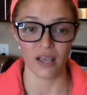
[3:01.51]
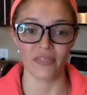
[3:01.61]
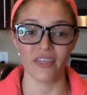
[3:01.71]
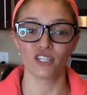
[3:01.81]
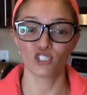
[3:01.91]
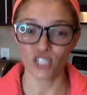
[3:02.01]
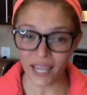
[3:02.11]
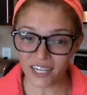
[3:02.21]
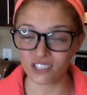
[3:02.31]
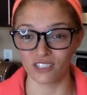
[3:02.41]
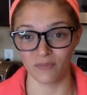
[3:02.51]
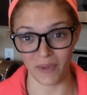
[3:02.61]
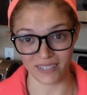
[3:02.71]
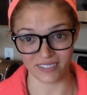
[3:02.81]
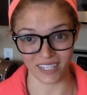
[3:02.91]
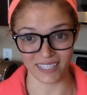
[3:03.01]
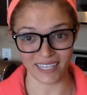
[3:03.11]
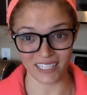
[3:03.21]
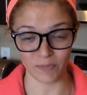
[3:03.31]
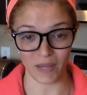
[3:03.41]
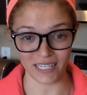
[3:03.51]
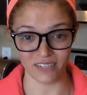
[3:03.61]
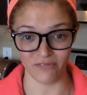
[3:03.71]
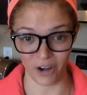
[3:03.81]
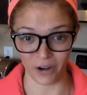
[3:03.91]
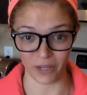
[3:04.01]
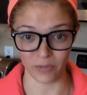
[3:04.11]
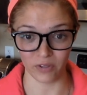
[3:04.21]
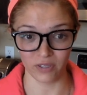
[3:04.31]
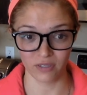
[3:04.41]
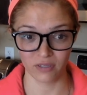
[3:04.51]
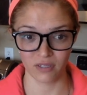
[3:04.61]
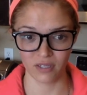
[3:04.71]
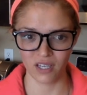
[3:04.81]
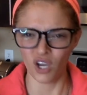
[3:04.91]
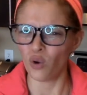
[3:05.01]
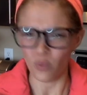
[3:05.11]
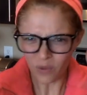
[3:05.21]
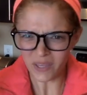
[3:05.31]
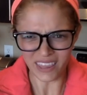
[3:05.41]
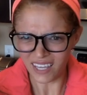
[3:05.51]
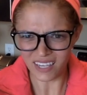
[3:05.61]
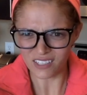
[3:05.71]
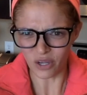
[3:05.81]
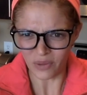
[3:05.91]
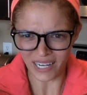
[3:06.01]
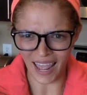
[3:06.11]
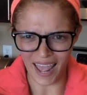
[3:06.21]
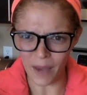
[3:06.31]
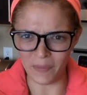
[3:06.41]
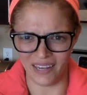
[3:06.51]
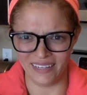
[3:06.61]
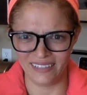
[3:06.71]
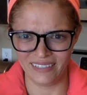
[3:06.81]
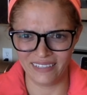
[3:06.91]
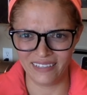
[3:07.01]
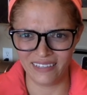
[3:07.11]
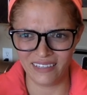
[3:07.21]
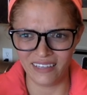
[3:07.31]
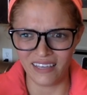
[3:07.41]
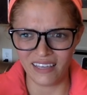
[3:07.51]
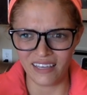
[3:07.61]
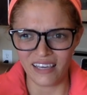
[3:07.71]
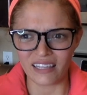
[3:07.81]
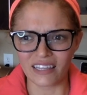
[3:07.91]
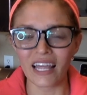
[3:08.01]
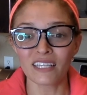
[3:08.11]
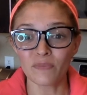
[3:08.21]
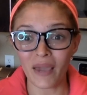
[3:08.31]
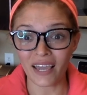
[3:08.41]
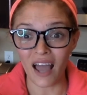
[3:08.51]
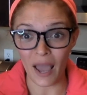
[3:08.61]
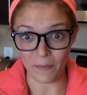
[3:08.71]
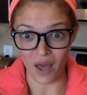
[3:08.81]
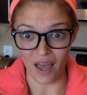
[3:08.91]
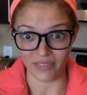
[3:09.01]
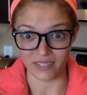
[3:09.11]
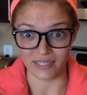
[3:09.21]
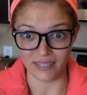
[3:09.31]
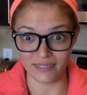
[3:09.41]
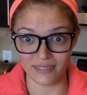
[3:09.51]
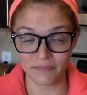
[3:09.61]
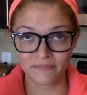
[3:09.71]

that changes based on the independent variable. What do we think is going to happen? Let's make a hypothesis.